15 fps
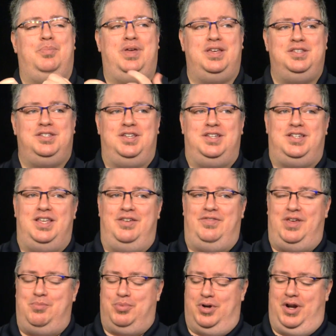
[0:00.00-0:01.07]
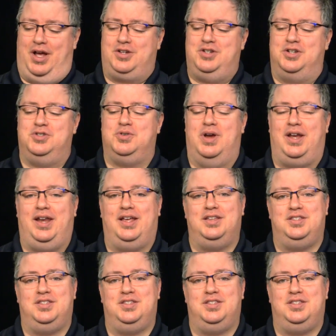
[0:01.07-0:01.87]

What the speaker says: PCTV production training